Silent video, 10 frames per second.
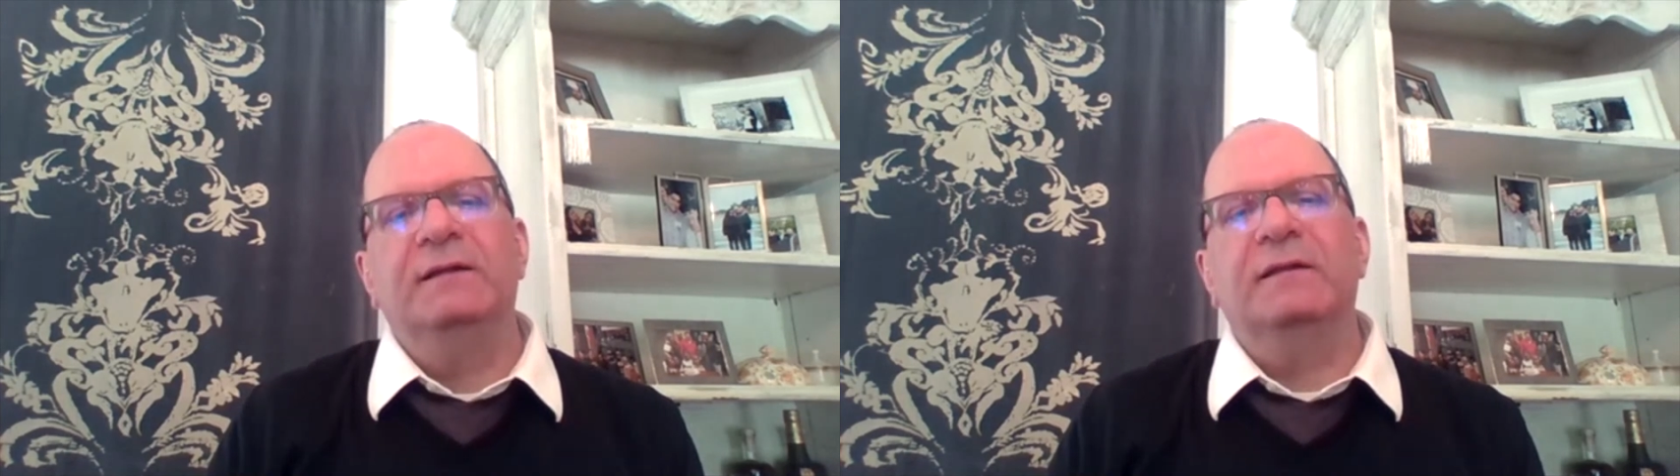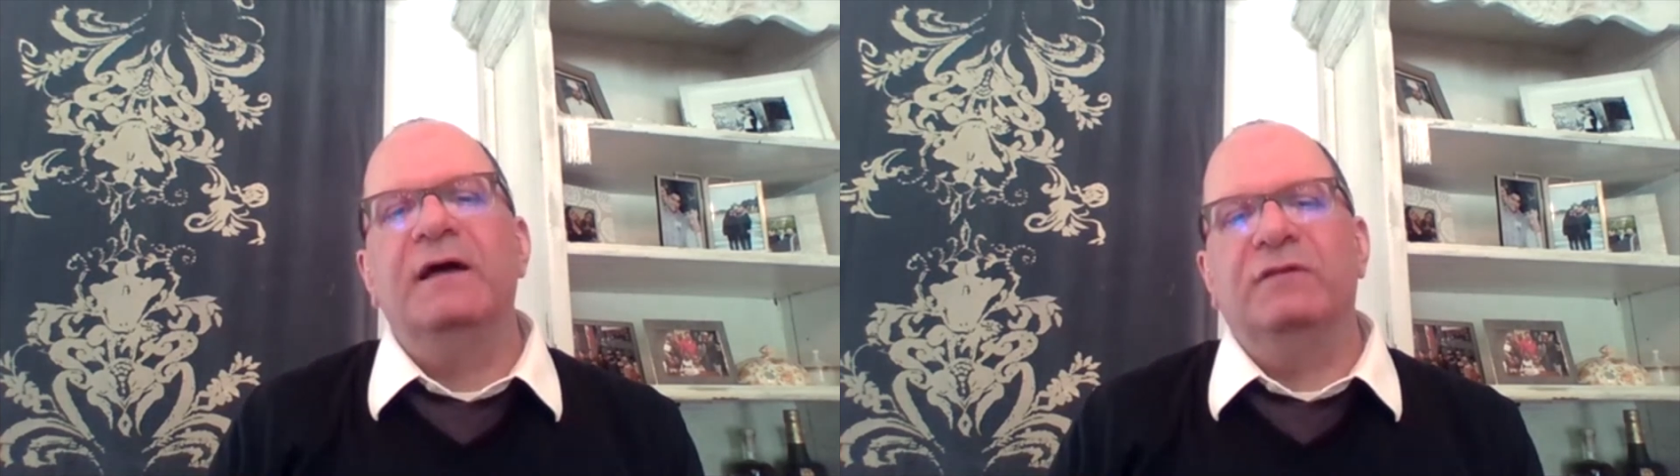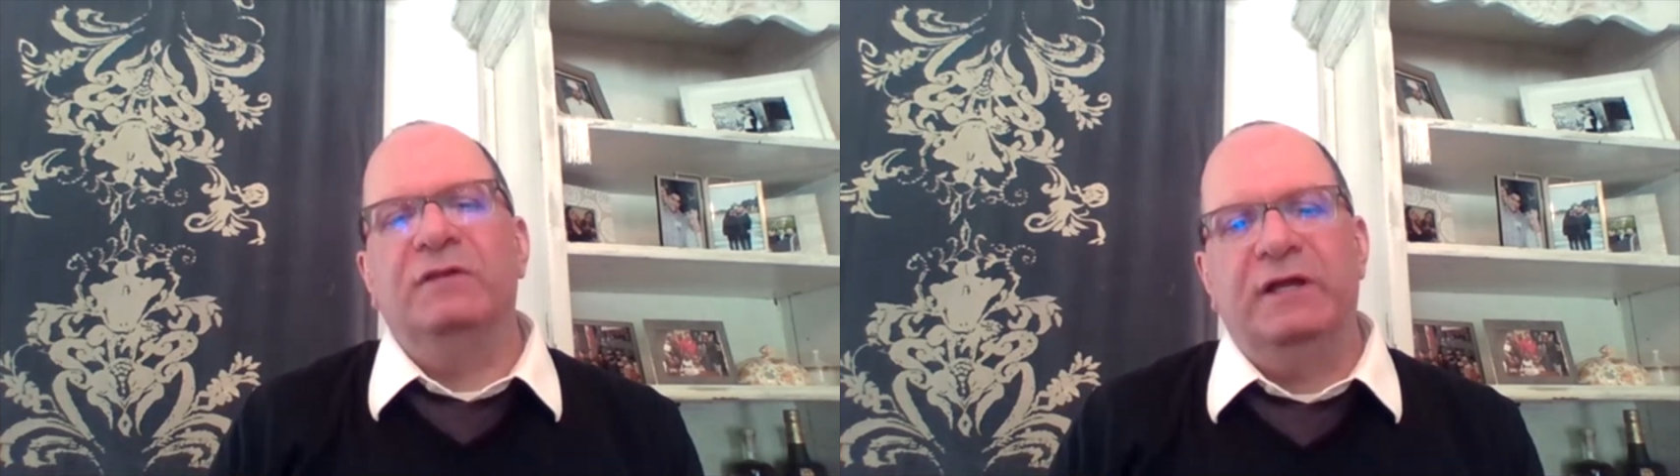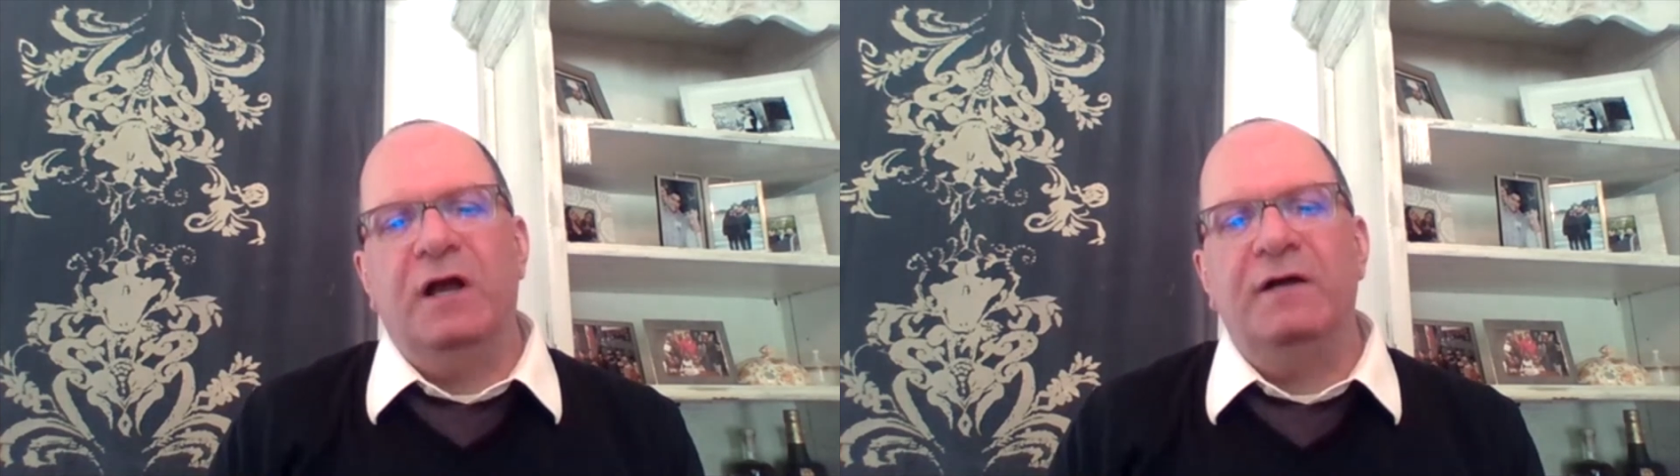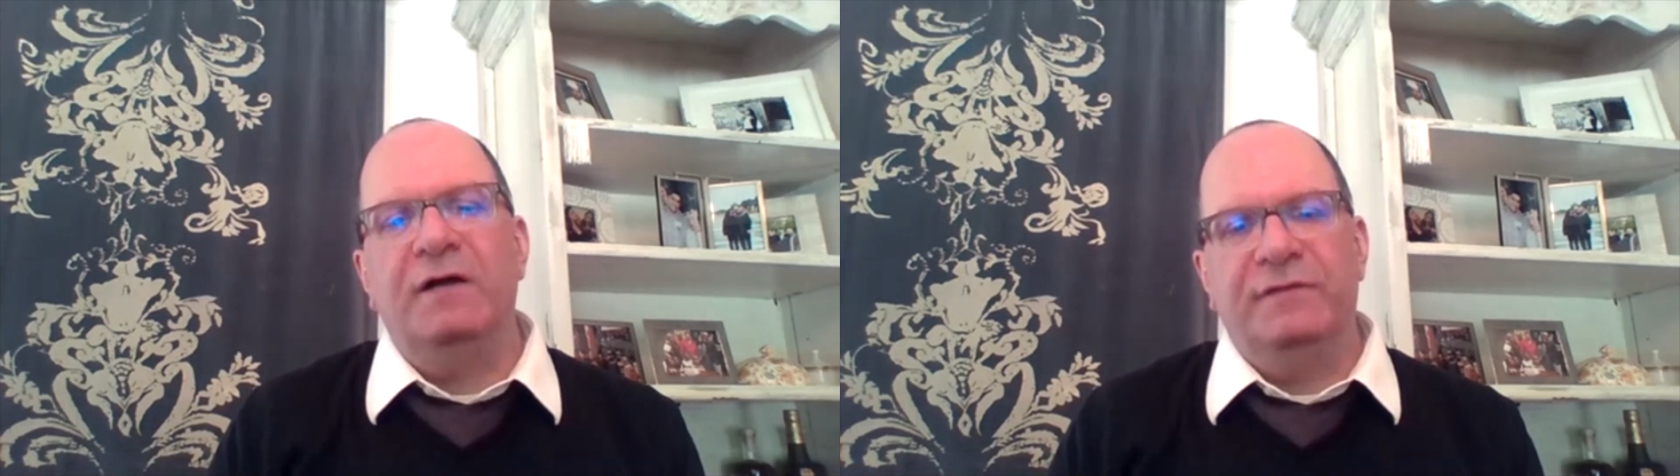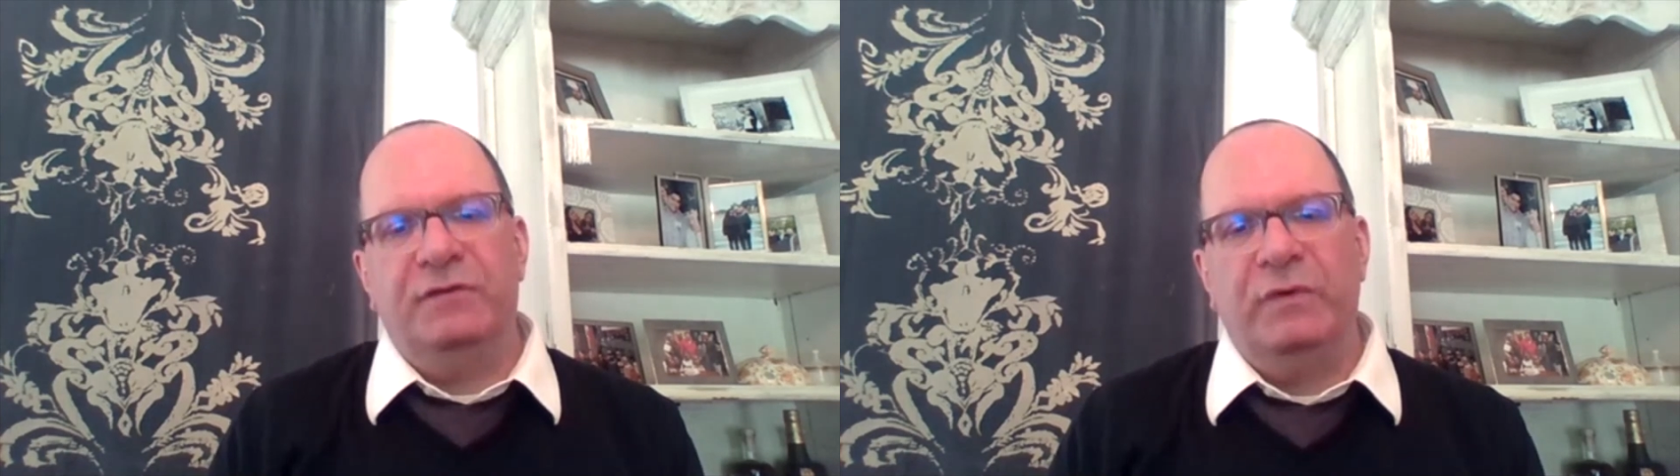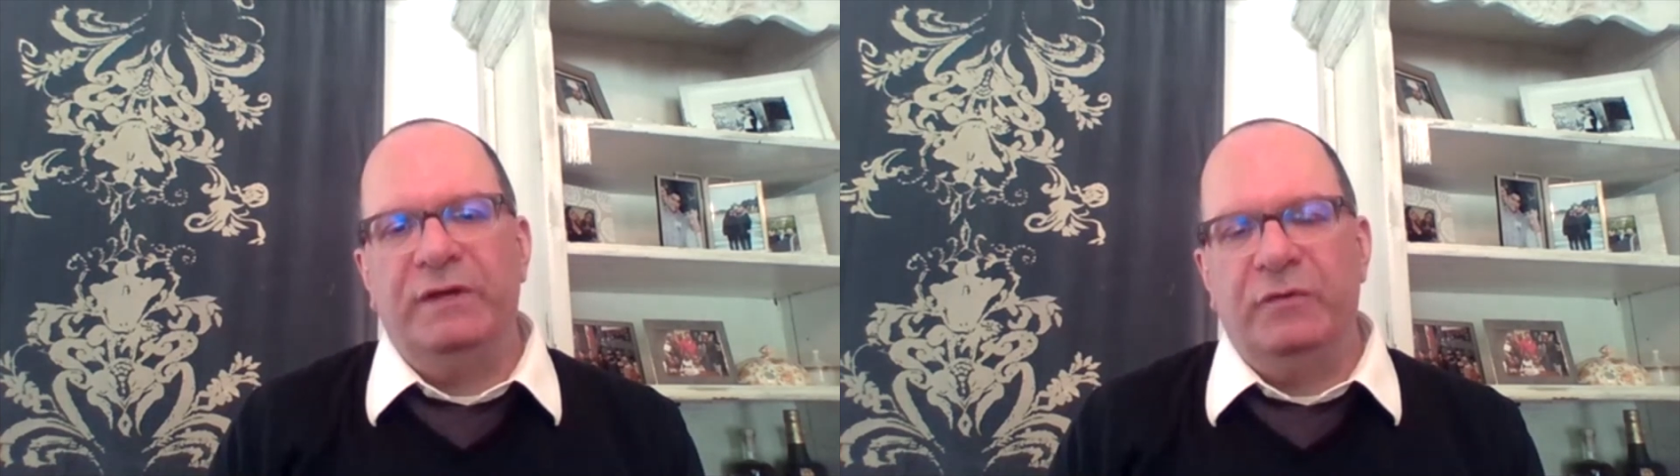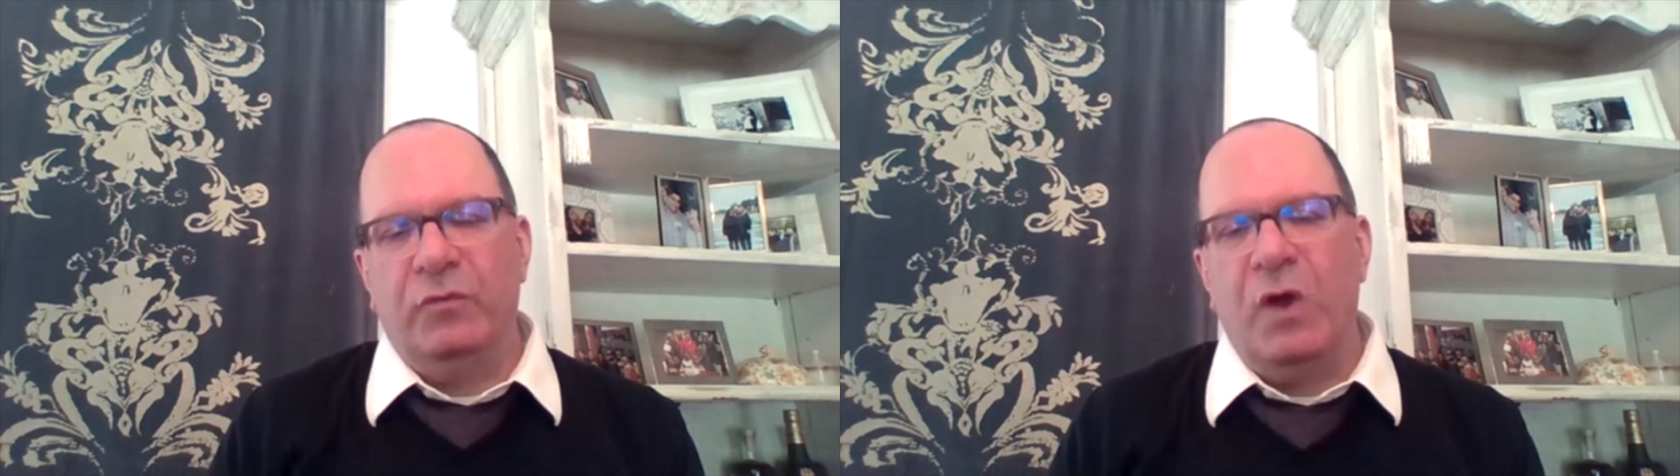leveling off of the rate of